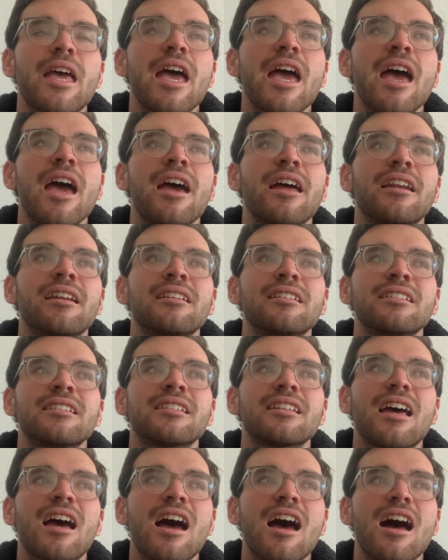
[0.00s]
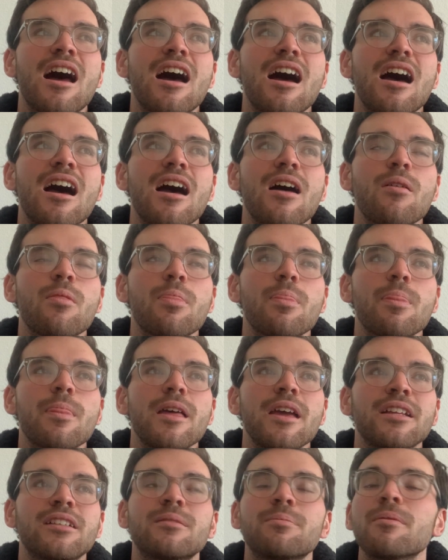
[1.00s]
and
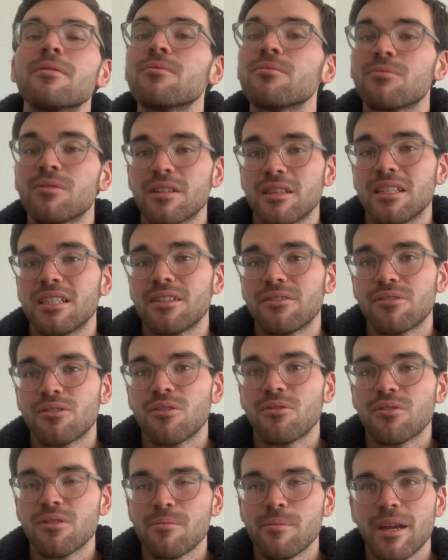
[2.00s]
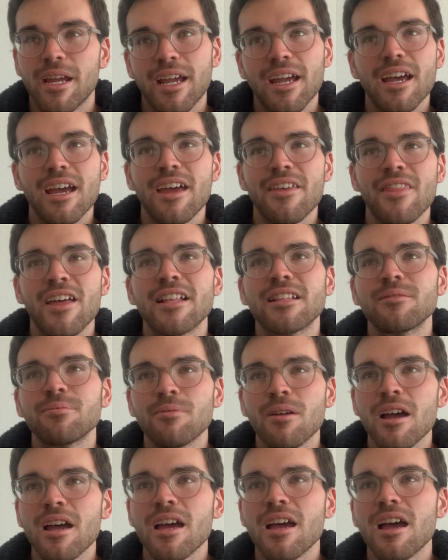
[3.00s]
it's been really difficult for me. And that's
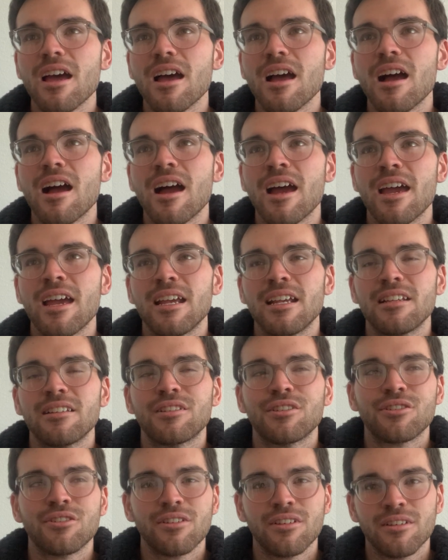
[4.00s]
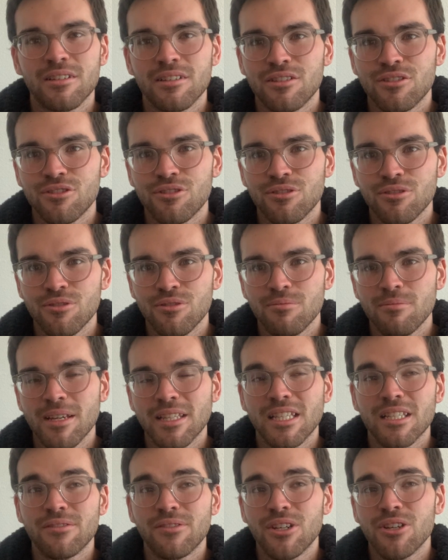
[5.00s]
why I started to make
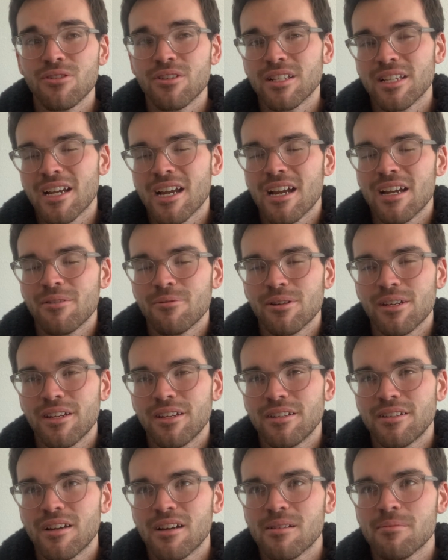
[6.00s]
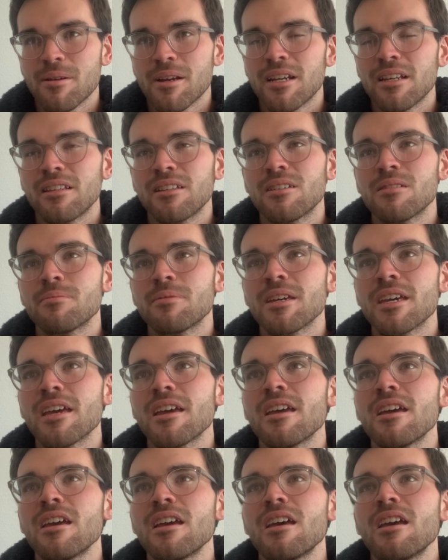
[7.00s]
this video, because I kind of wanted to talk about it a little bit.
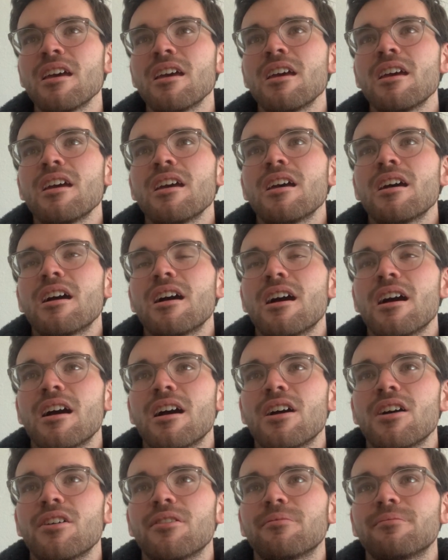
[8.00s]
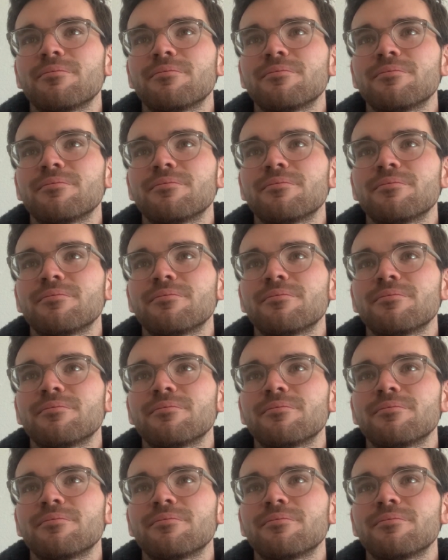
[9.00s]
I